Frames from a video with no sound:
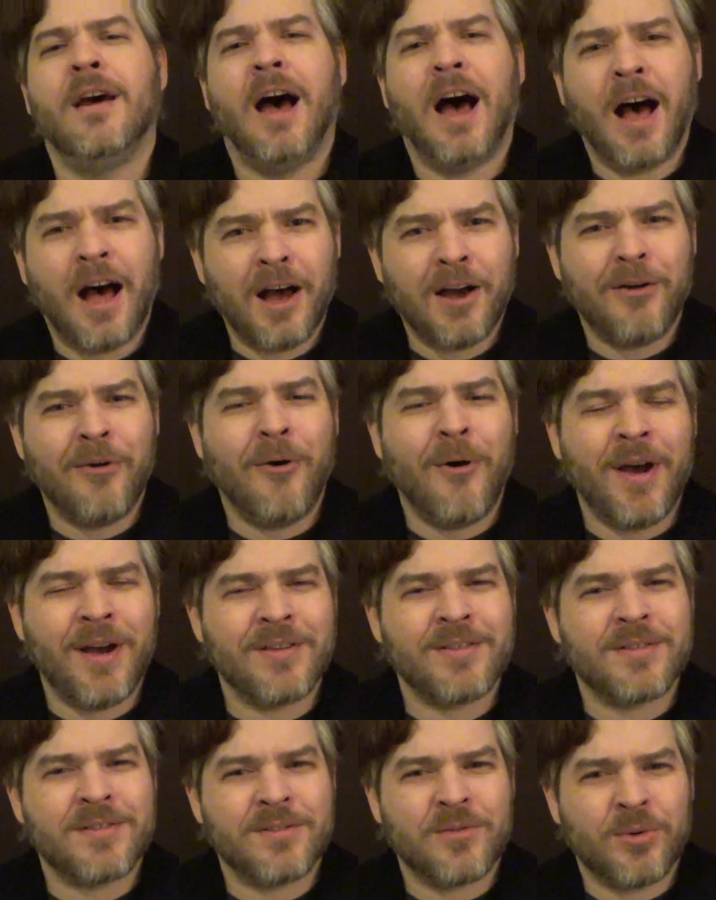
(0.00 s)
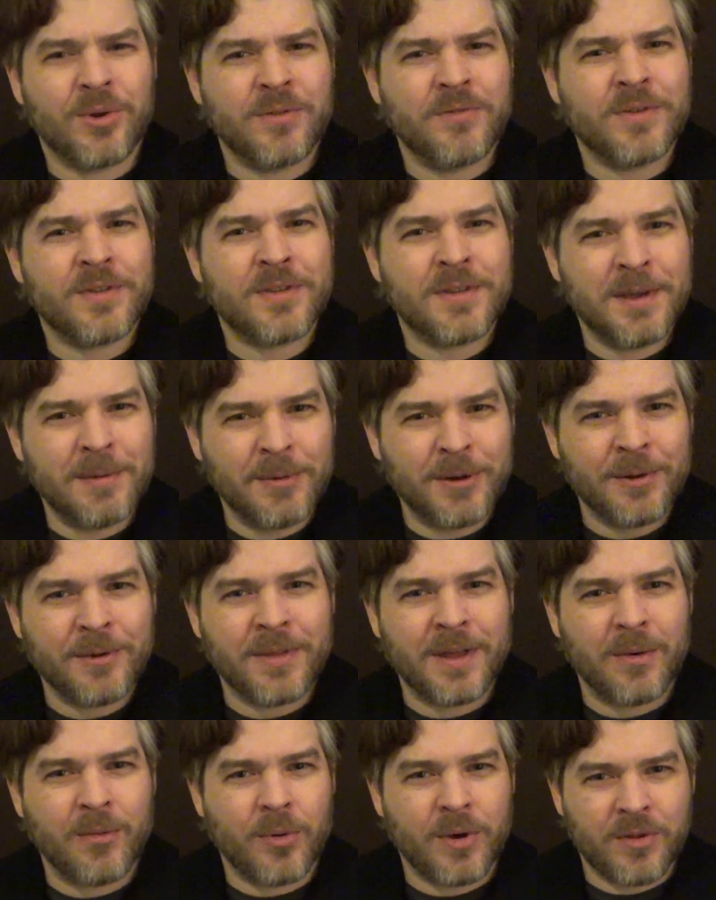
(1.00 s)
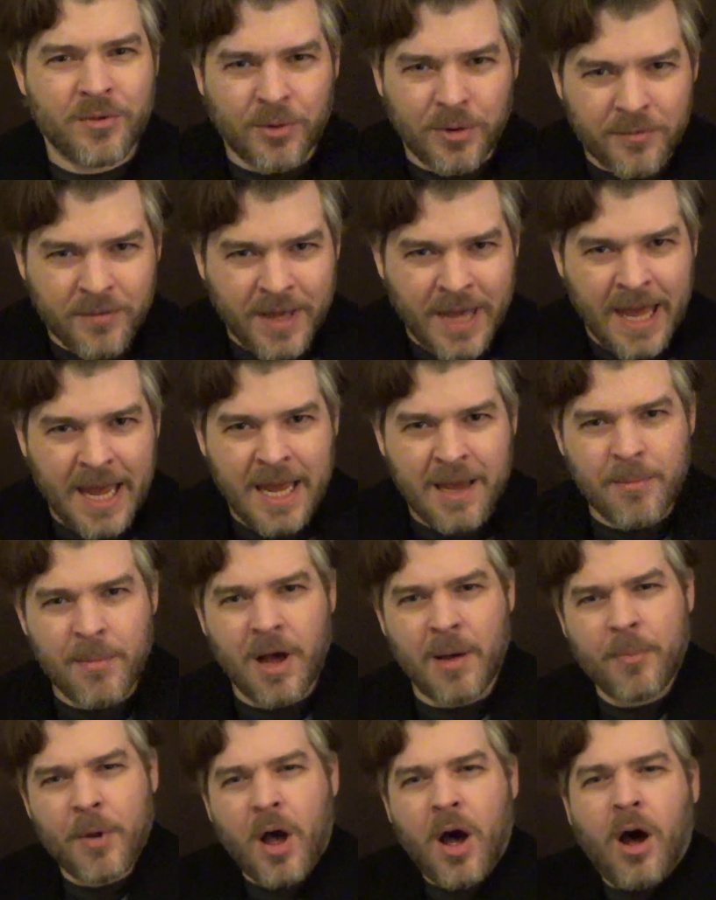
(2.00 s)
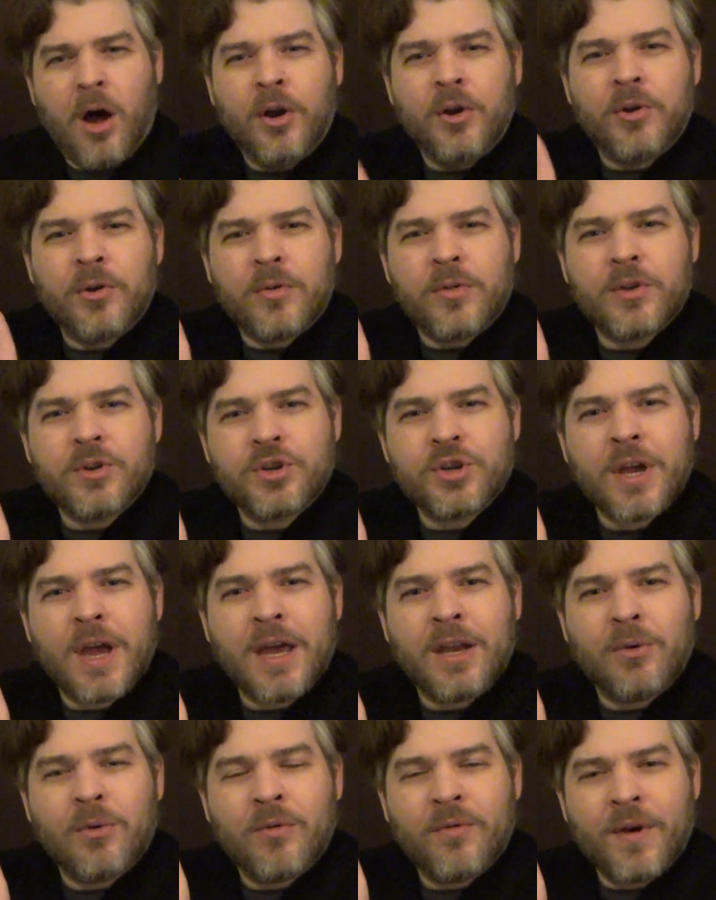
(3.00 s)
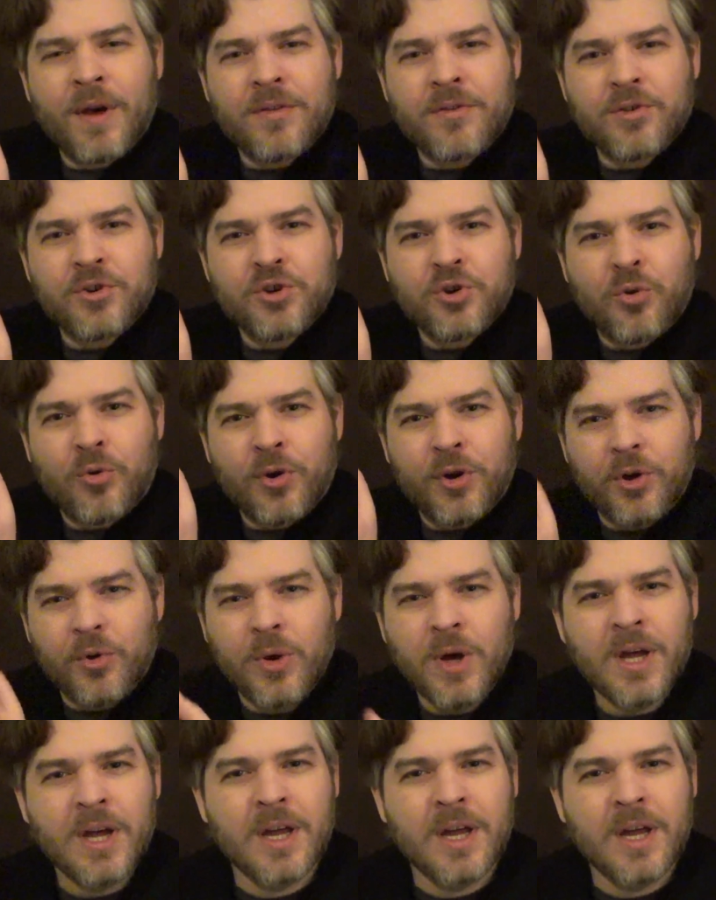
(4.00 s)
Haku has a sort of a similar thing where he sort of came up under the shadow of Asa Shoryu,